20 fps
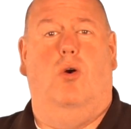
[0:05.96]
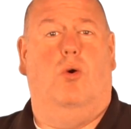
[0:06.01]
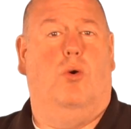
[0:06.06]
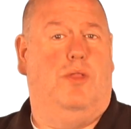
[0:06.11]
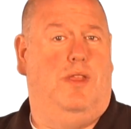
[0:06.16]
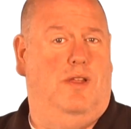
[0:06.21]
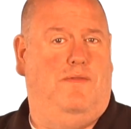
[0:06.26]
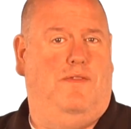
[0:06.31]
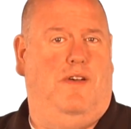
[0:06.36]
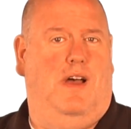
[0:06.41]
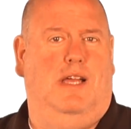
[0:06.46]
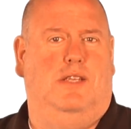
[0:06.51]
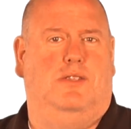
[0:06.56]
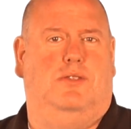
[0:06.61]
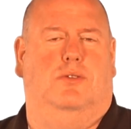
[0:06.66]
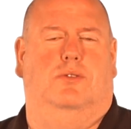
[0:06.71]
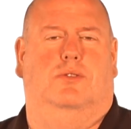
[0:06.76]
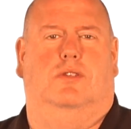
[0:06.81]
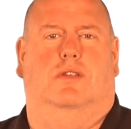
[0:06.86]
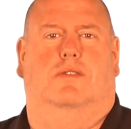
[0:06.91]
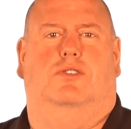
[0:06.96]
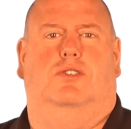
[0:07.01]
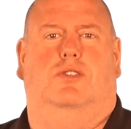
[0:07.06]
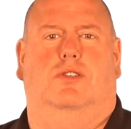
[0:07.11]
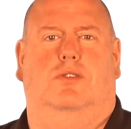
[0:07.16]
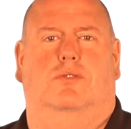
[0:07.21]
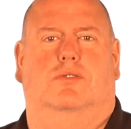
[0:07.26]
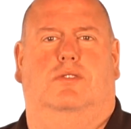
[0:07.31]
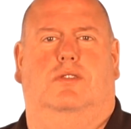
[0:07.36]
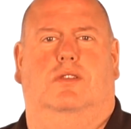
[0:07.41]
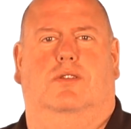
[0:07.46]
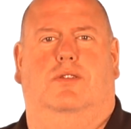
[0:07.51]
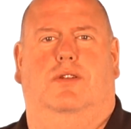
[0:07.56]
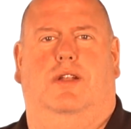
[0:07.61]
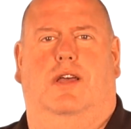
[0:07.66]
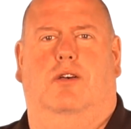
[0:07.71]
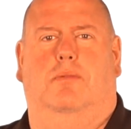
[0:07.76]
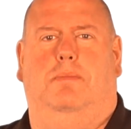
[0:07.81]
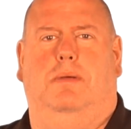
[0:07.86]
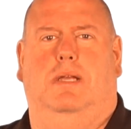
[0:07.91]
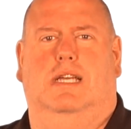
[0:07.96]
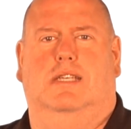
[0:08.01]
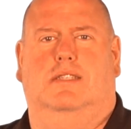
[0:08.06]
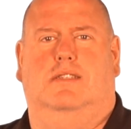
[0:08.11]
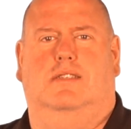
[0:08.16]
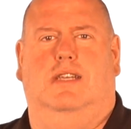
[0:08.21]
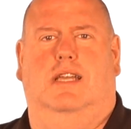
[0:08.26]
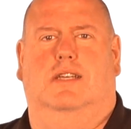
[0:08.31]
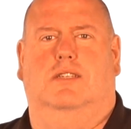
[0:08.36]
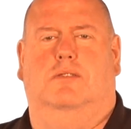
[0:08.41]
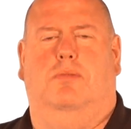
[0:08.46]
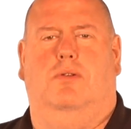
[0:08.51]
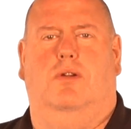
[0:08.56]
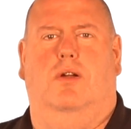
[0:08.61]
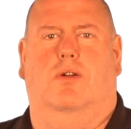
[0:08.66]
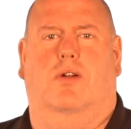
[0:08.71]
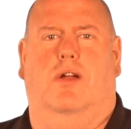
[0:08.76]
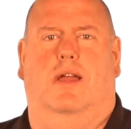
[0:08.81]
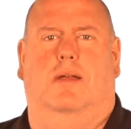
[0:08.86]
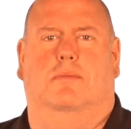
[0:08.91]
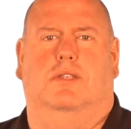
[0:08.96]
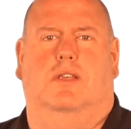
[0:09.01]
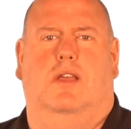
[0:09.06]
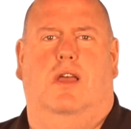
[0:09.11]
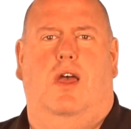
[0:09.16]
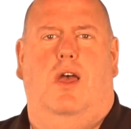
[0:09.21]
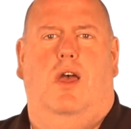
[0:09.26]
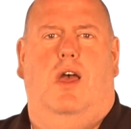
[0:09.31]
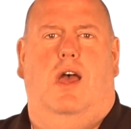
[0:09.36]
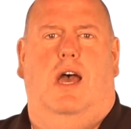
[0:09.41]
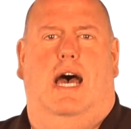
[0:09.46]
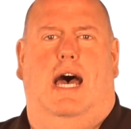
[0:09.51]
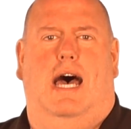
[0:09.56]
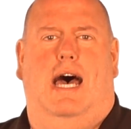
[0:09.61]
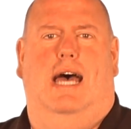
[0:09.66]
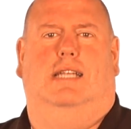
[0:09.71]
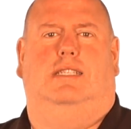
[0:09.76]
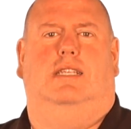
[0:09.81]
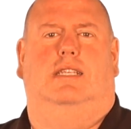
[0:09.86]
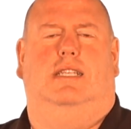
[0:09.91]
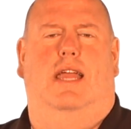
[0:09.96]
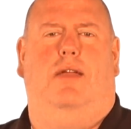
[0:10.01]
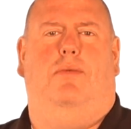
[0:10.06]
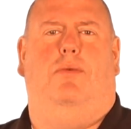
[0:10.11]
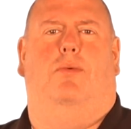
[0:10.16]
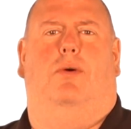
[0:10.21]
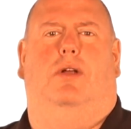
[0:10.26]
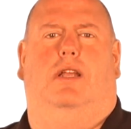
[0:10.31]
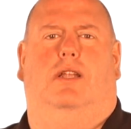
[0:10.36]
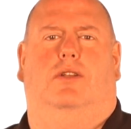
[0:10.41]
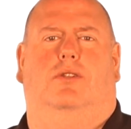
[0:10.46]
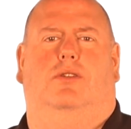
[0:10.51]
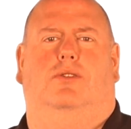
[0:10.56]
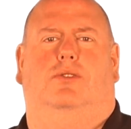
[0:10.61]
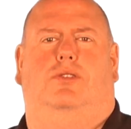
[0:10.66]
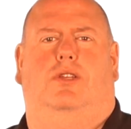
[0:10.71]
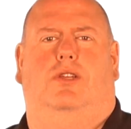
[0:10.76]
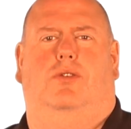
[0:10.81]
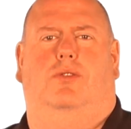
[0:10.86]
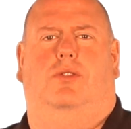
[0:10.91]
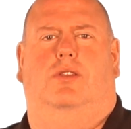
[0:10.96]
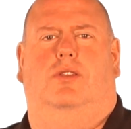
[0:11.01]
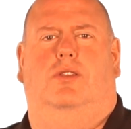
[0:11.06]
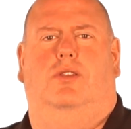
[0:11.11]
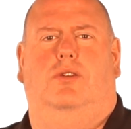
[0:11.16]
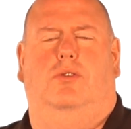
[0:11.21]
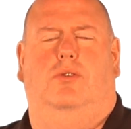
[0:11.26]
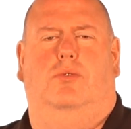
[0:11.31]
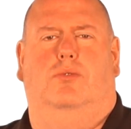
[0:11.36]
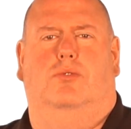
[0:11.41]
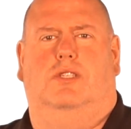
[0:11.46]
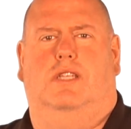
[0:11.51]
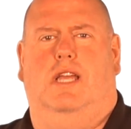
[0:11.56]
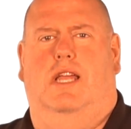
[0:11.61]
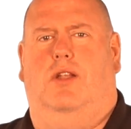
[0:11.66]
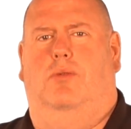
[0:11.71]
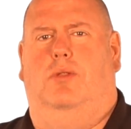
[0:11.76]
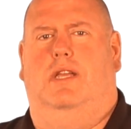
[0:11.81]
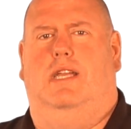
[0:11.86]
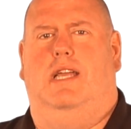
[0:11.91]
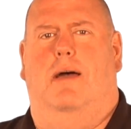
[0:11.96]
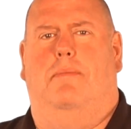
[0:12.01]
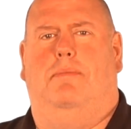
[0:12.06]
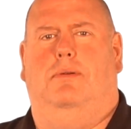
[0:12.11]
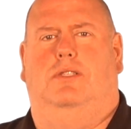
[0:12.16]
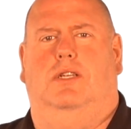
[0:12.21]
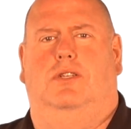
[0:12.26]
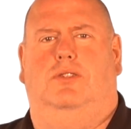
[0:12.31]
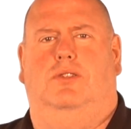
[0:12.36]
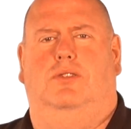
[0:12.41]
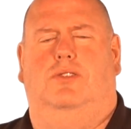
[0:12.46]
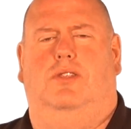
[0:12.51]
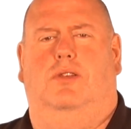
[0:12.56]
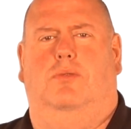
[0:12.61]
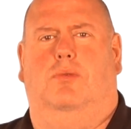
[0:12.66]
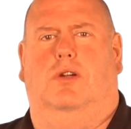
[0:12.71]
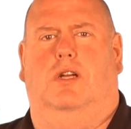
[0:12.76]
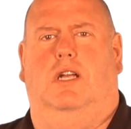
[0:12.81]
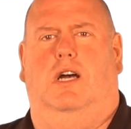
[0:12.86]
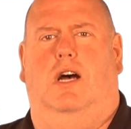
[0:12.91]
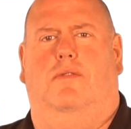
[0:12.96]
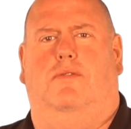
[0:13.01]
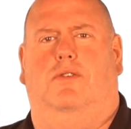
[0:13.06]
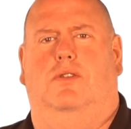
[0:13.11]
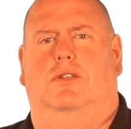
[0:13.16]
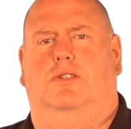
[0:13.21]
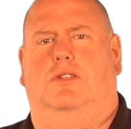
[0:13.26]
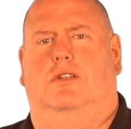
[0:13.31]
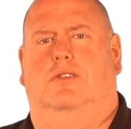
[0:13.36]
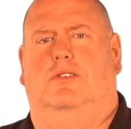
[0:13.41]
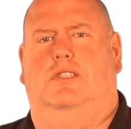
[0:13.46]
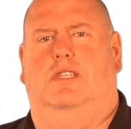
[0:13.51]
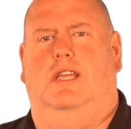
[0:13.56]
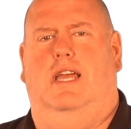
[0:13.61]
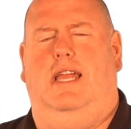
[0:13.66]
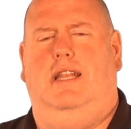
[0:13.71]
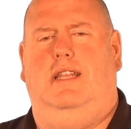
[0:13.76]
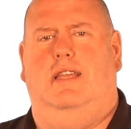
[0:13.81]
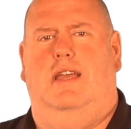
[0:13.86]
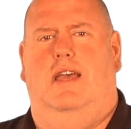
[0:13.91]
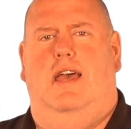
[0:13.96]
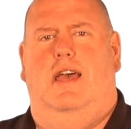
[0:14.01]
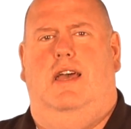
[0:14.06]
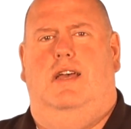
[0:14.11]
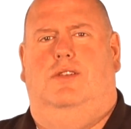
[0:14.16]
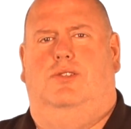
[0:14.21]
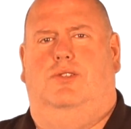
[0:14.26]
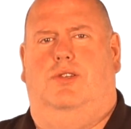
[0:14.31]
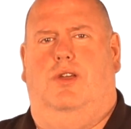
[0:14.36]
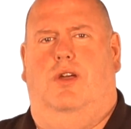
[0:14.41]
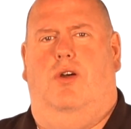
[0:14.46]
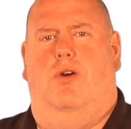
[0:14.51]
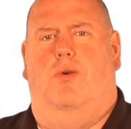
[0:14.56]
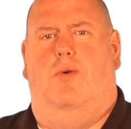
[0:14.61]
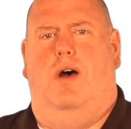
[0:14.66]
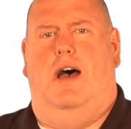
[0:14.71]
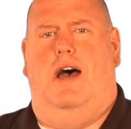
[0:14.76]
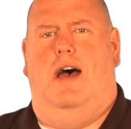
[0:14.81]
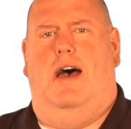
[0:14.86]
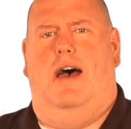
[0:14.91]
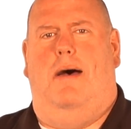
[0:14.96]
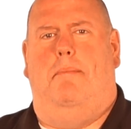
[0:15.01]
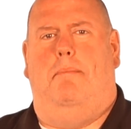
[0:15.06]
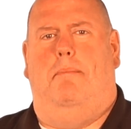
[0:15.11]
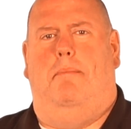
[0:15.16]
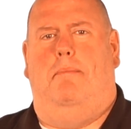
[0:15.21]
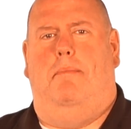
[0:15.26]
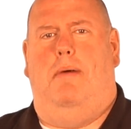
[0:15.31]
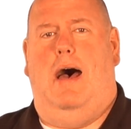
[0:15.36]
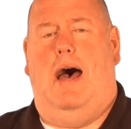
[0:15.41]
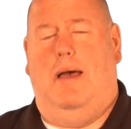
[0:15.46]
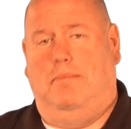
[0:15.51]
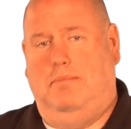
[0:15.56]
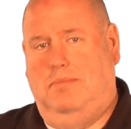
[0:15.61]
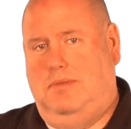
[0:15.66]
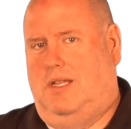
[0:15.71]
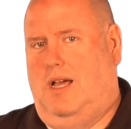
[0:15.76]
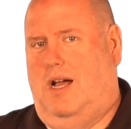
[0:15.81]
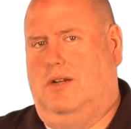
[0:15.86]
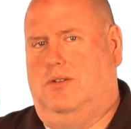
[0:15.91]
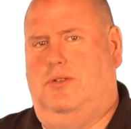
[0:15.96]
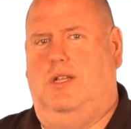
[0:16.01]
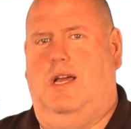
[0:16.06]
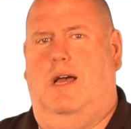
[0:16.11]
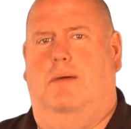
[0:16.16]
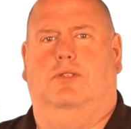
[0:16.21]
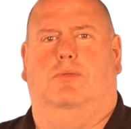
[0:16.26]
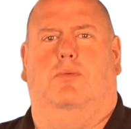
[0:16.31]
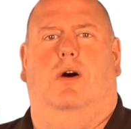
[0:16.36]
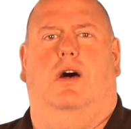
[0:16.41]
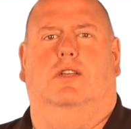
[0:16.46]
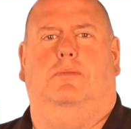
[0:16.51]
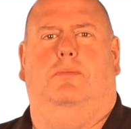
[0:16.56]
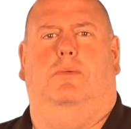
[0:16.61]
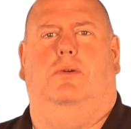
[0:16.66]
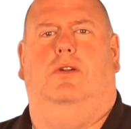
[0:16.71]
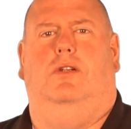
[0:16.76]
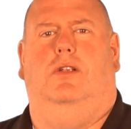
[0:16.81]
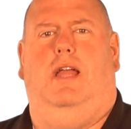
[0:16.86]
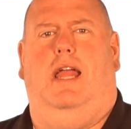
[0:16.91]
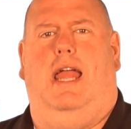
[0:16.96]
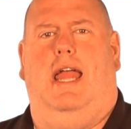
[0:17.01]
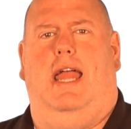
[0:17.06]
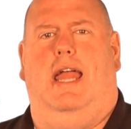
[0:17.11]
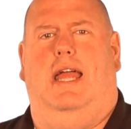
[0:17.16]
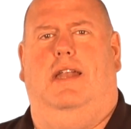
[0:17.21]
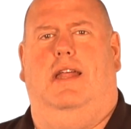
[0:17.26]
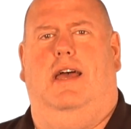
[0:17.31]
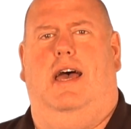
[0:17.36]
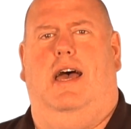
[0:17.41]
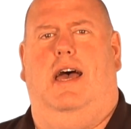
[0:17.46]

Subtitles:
or the advisors of students that are in LPSCS programs. Today we want to introduce to you the new state-only competitions that we're going to offer this year at state. So I'm Dr. Thomas Washburn, and